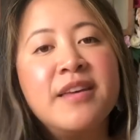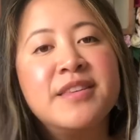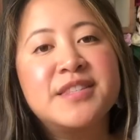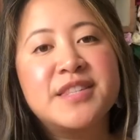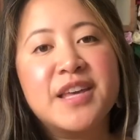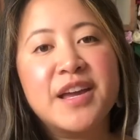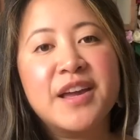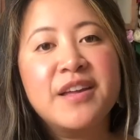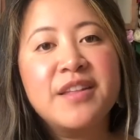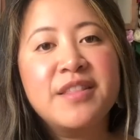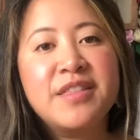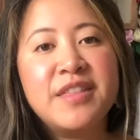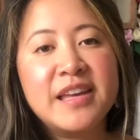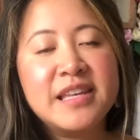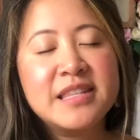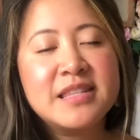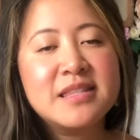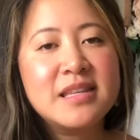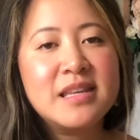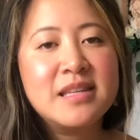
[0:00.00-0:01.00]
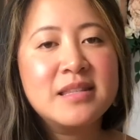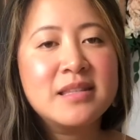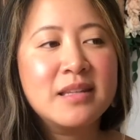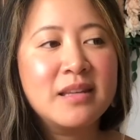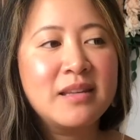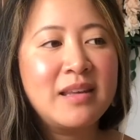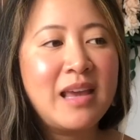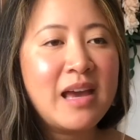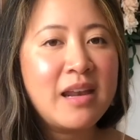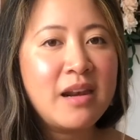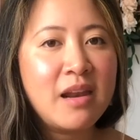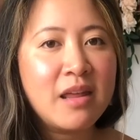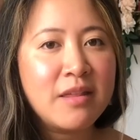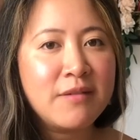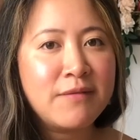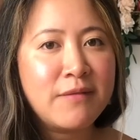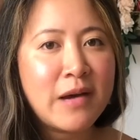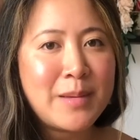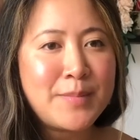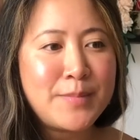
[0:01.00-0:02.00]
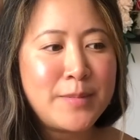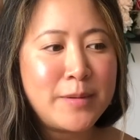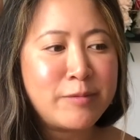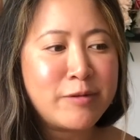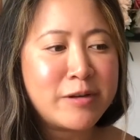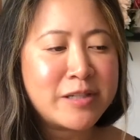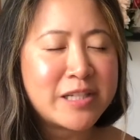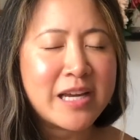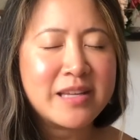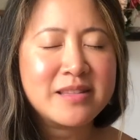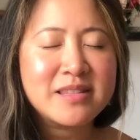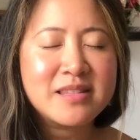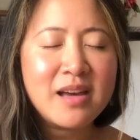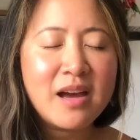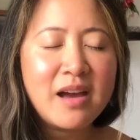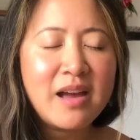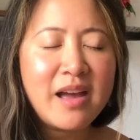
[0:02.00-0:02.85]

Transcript: So this is yet another Fibre Mood project.